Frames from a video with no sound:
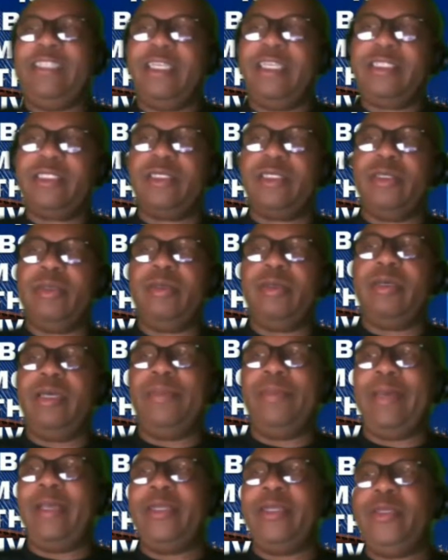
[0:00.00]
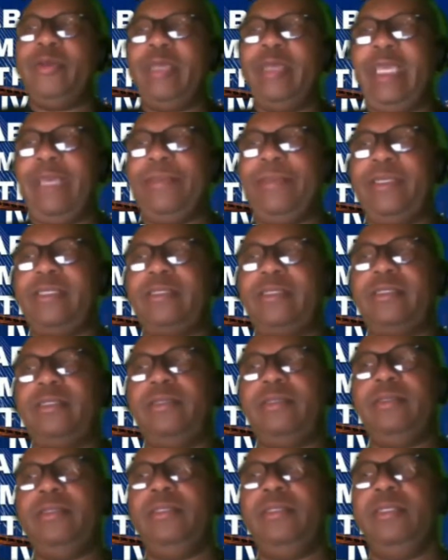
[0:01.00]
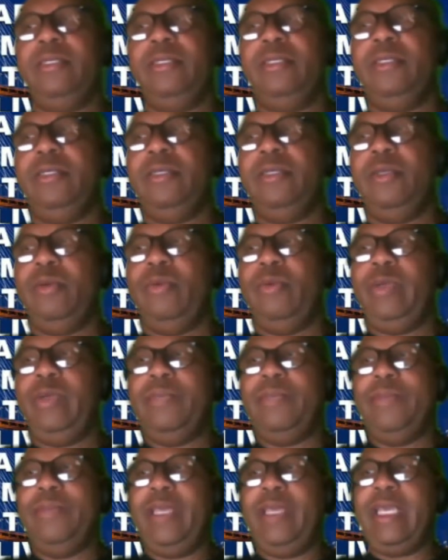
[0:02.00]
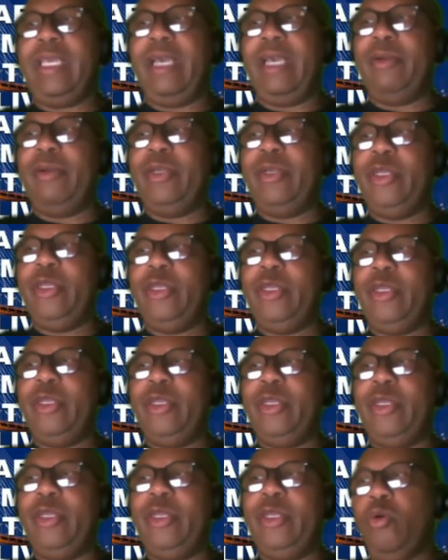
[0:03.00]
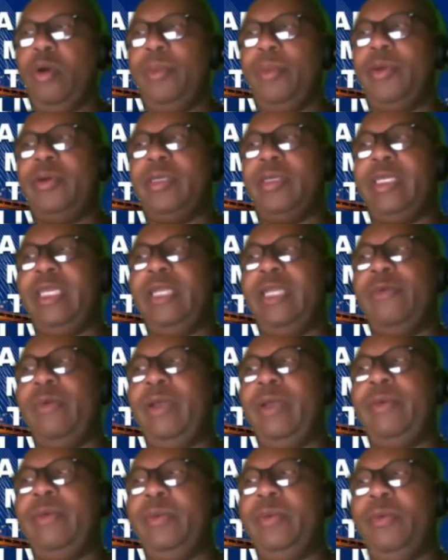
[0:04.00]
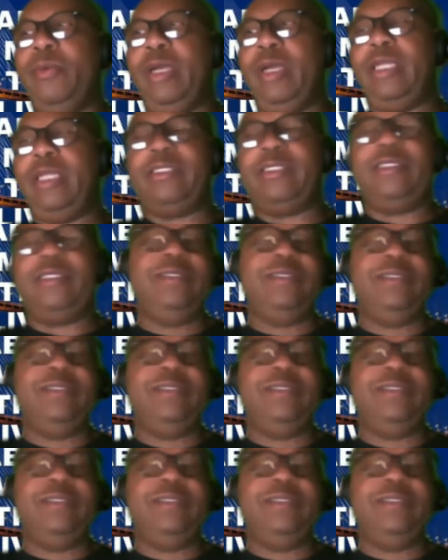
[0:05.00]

a lot, intentional about new habits. We can make our new normal any way we